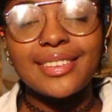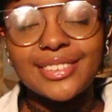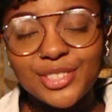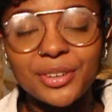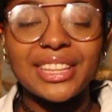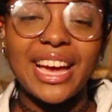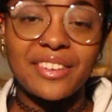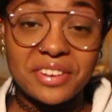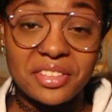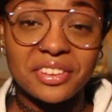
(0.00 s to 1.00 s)
Shortly
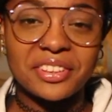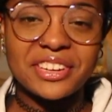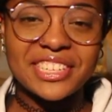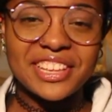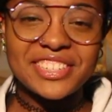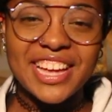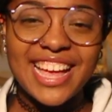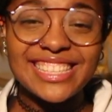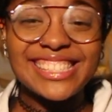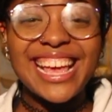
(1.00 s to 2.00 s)
after, there were jello
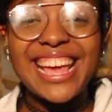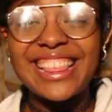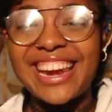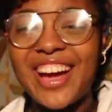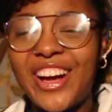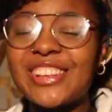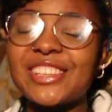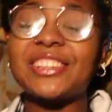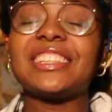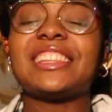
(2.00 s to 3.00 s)
shots, and then I
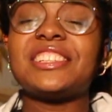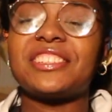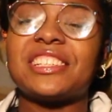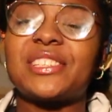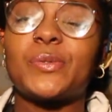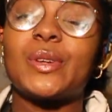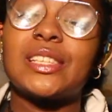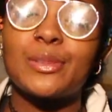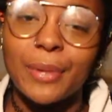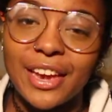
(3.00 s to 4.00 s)
also learned that the drinks were
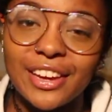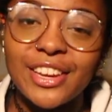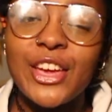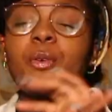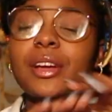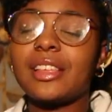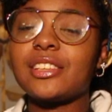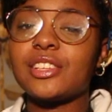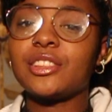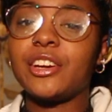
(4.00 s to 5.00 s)
spiked. Quick
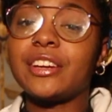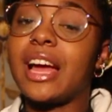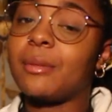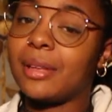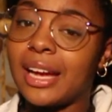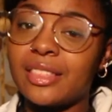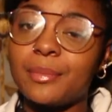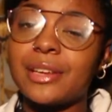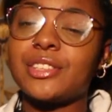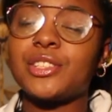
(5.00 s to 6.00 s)
lesson learned. I'm glad
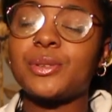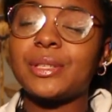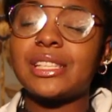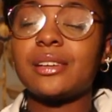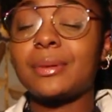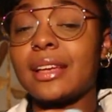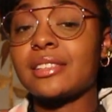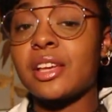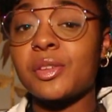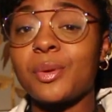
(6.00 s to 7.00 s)
that my sister was there
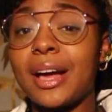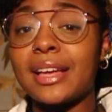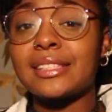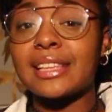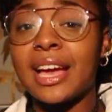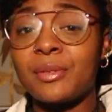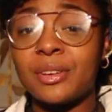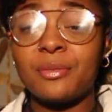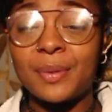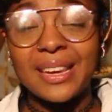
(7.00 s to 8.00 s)
because otherwise I
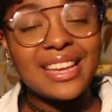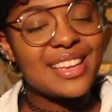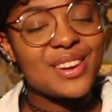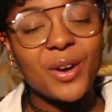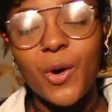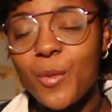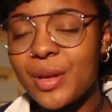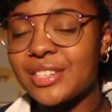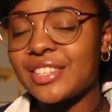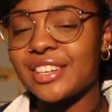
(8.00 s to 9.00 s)
would have been eating a whole
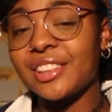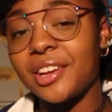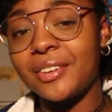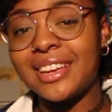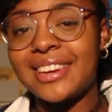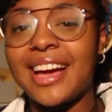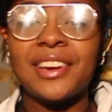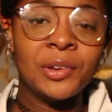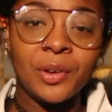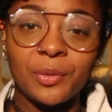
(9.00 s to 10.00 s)
bunch of jello and
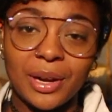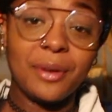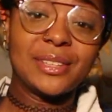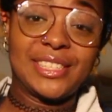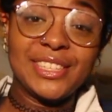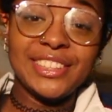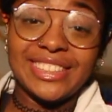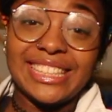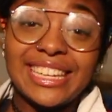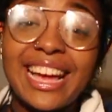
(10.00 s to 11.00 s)
not knowing what I was
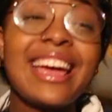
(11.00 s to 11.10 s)
doing.